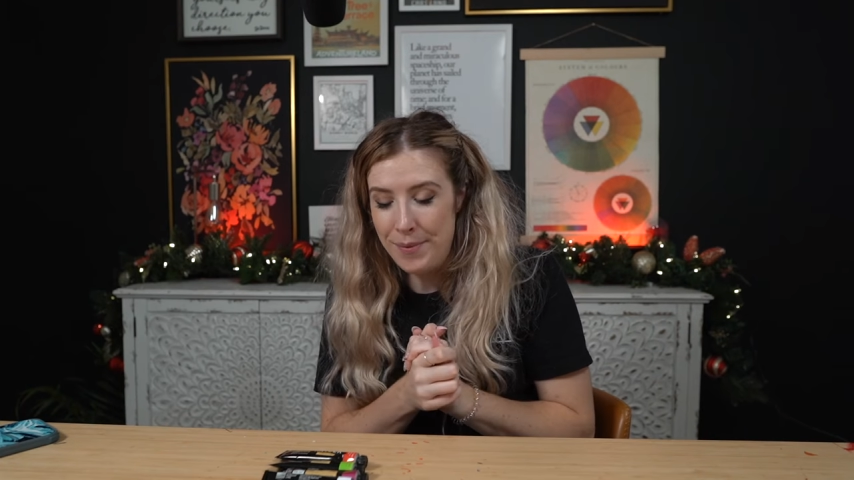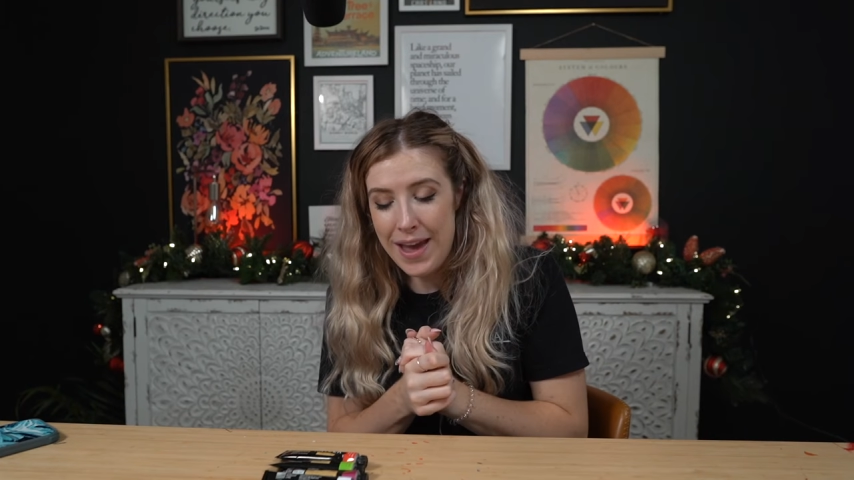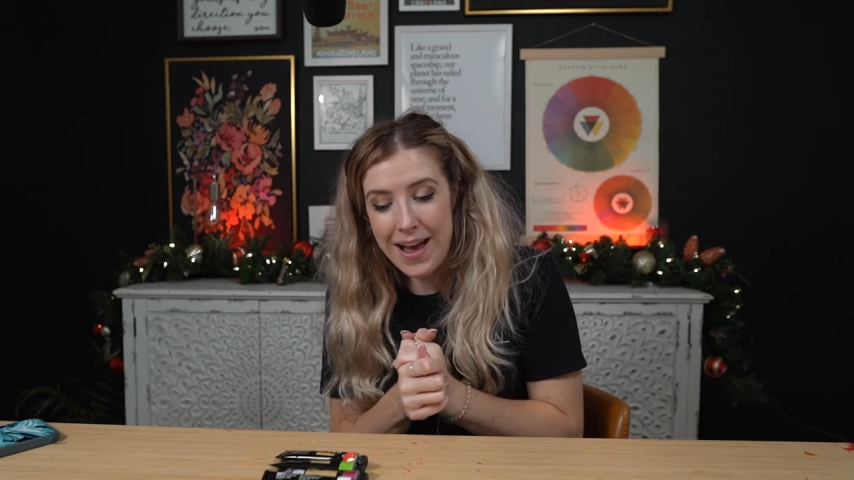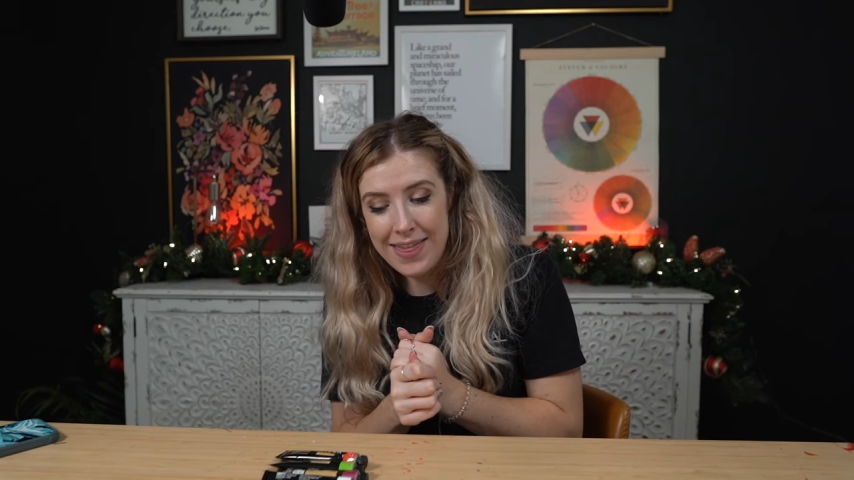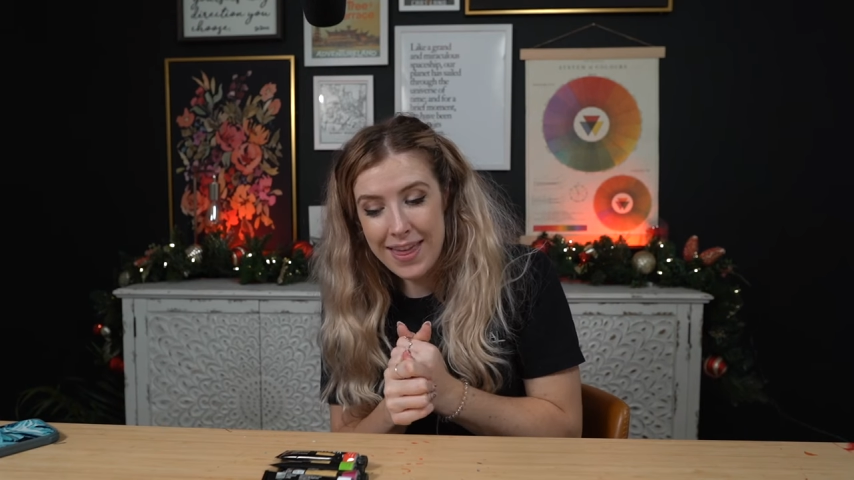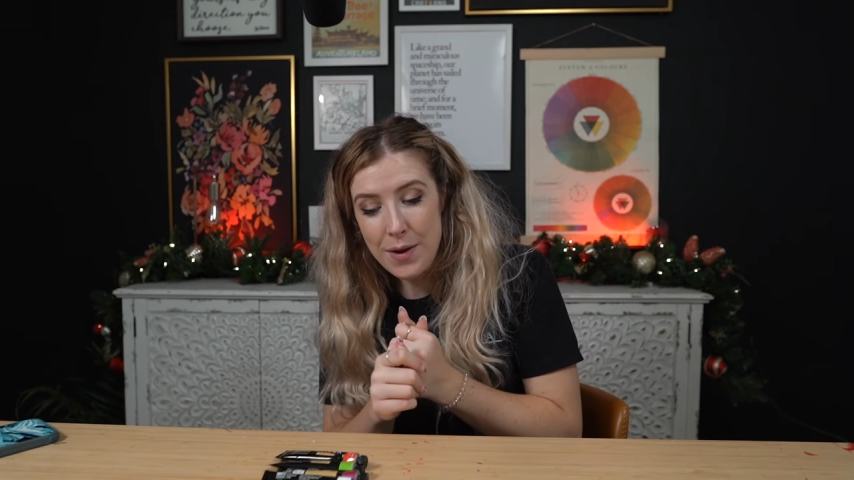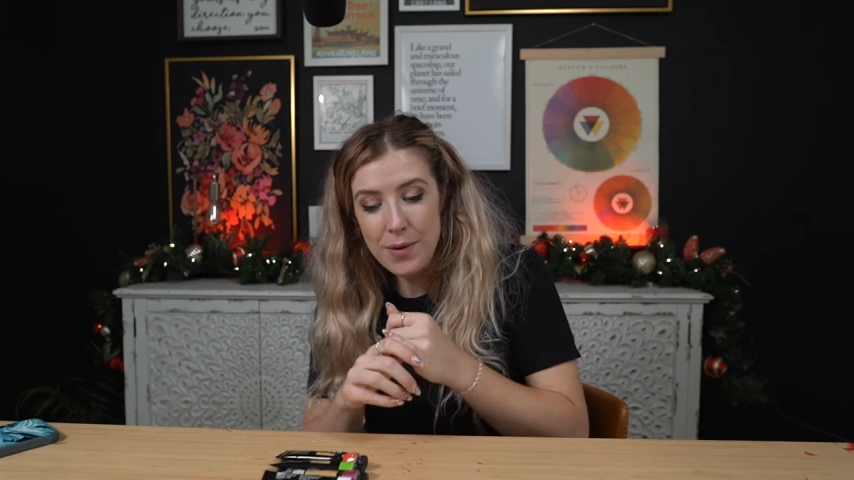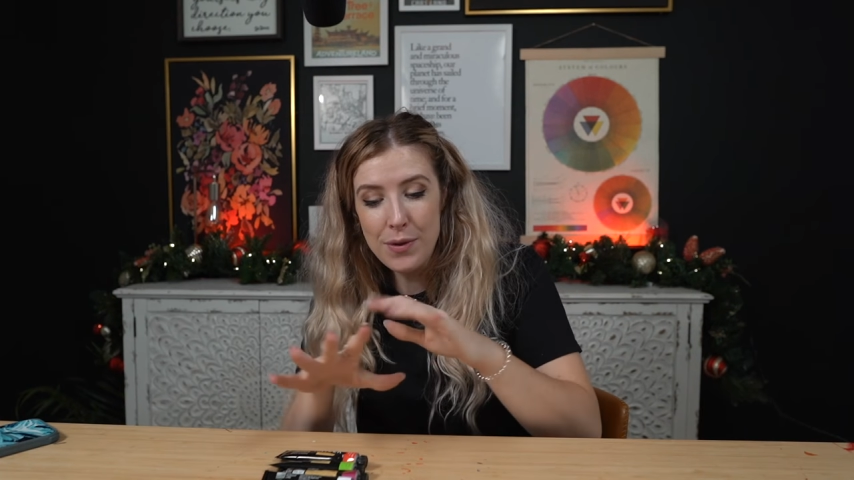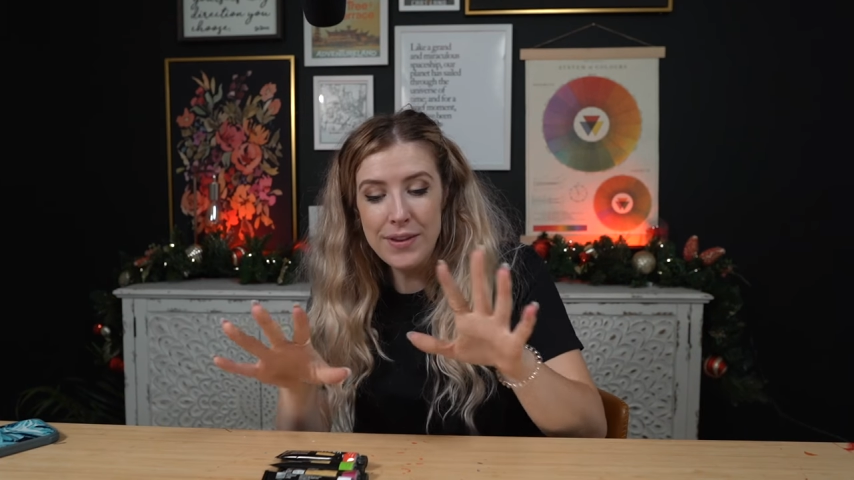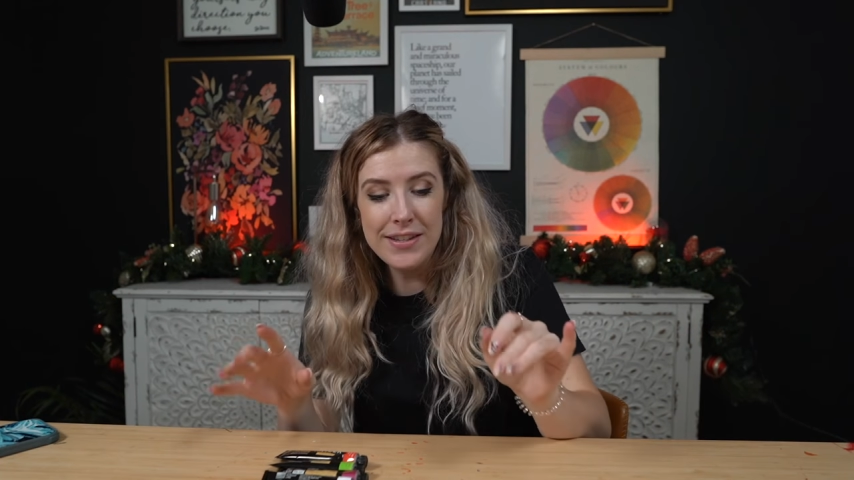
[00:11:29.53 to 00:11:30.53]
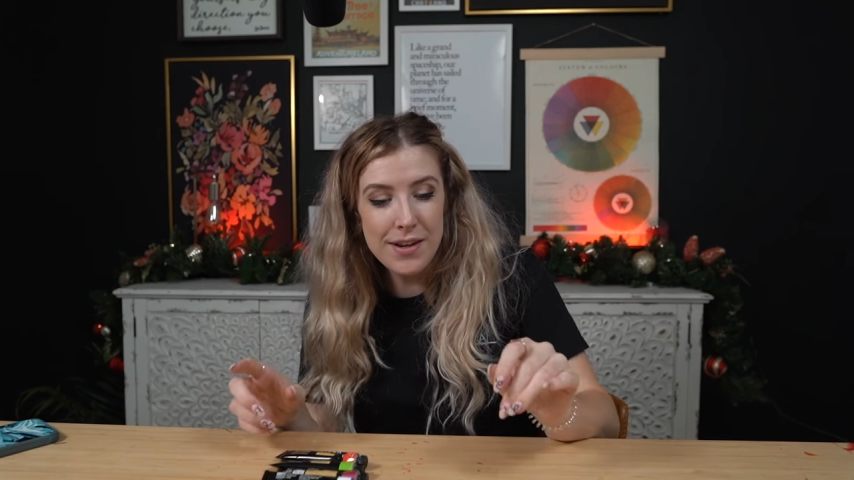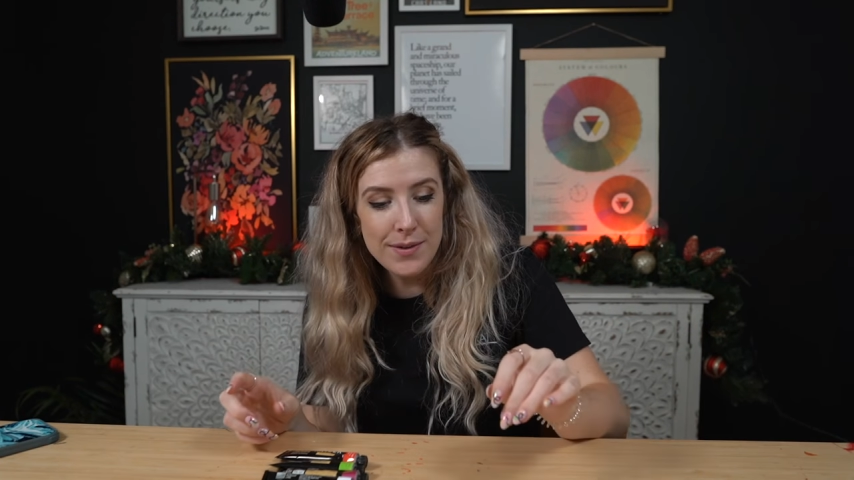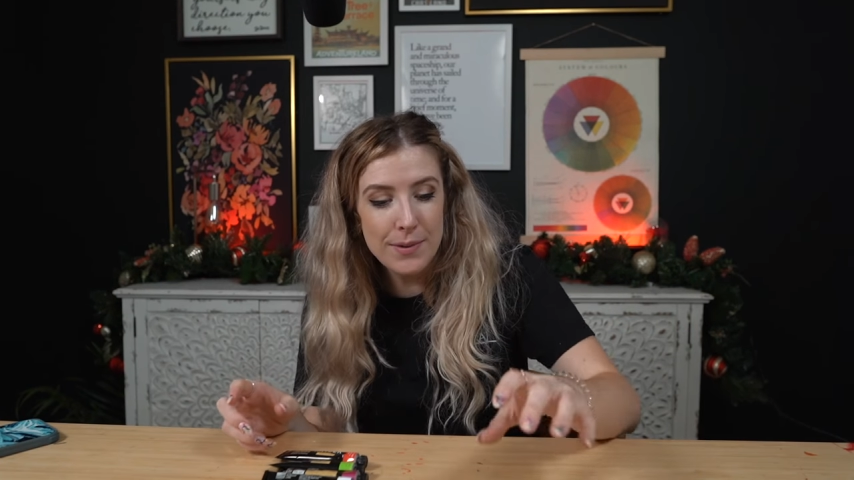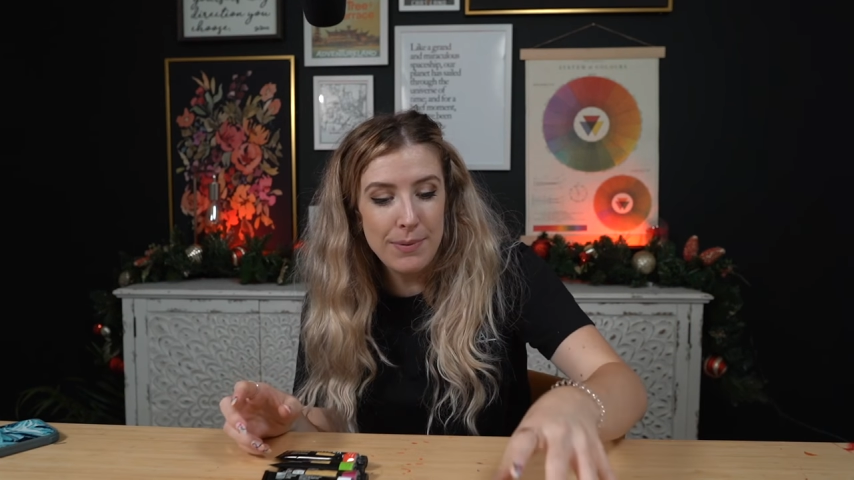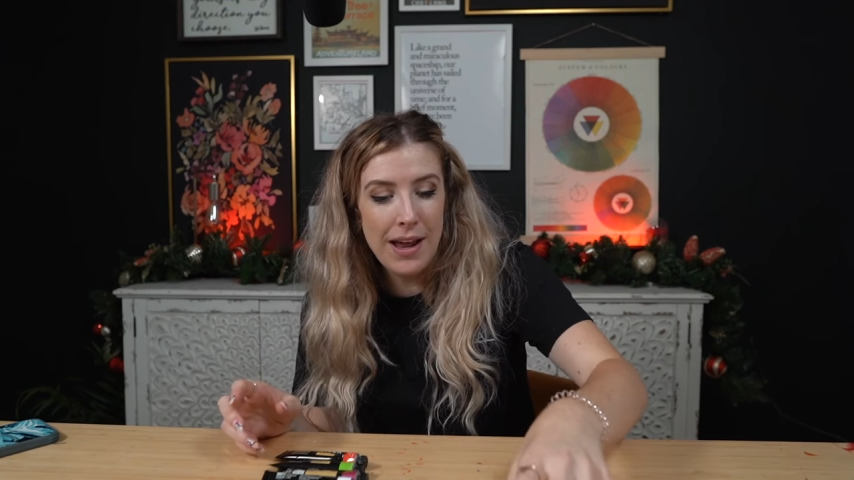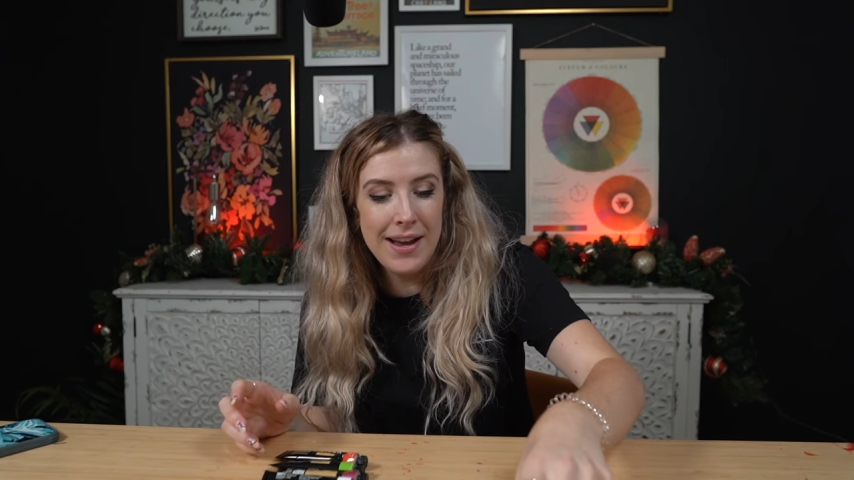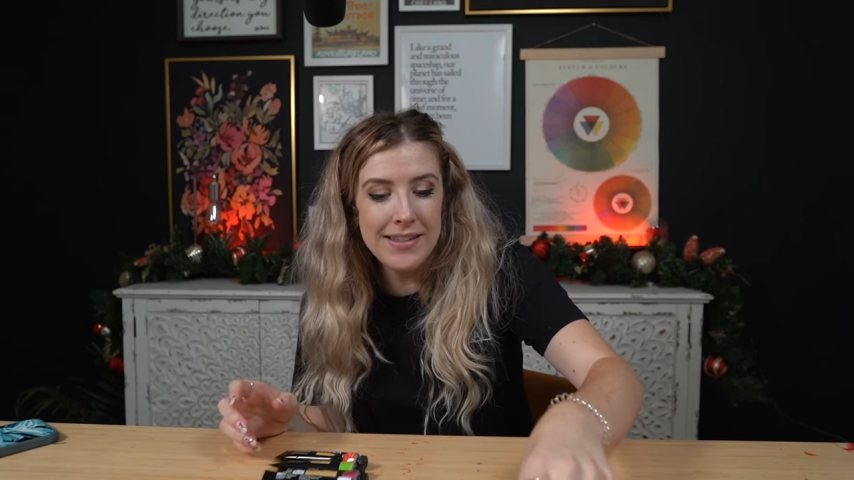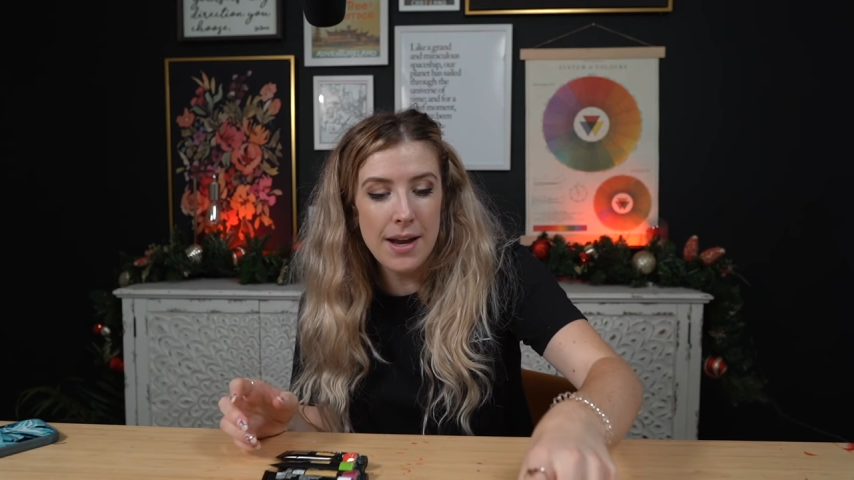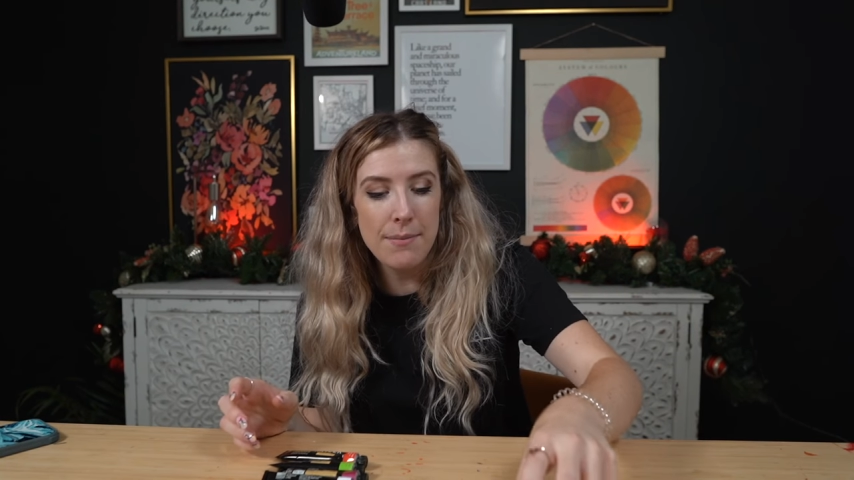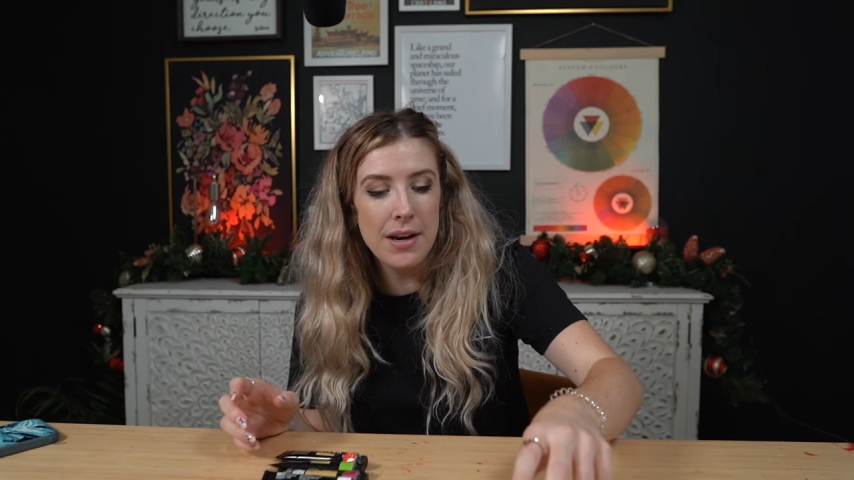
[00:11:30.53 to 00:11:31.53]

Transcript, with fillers: But yeah, I think with all these new supplies,